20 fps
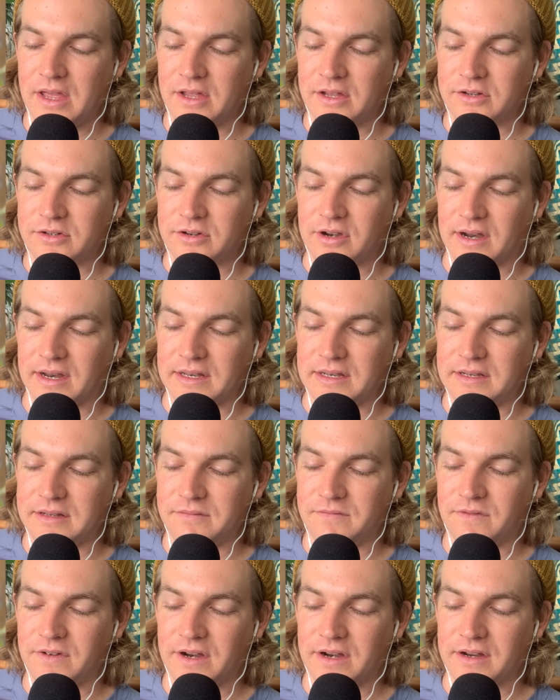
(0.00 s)
tried
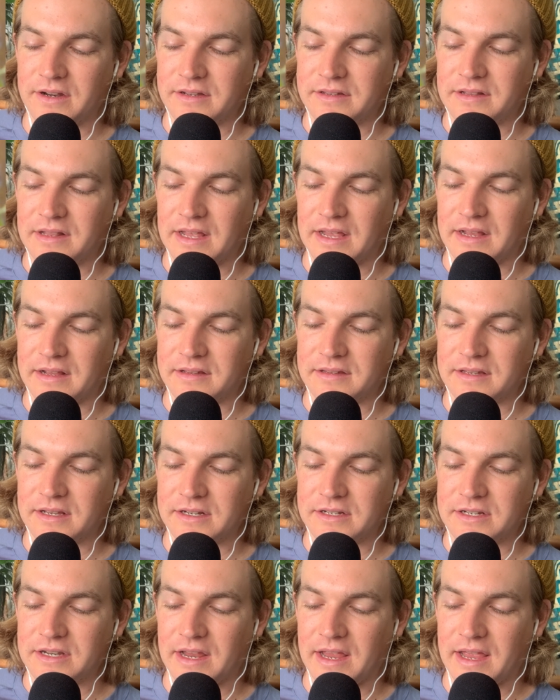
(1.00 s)
various things
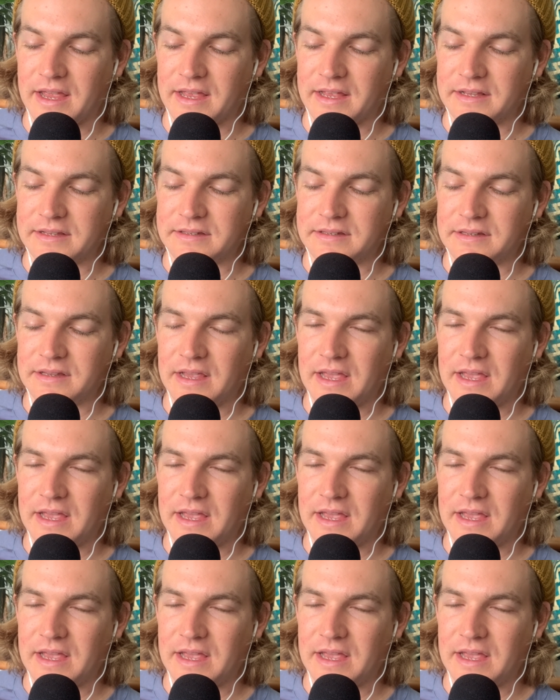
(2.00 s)
such as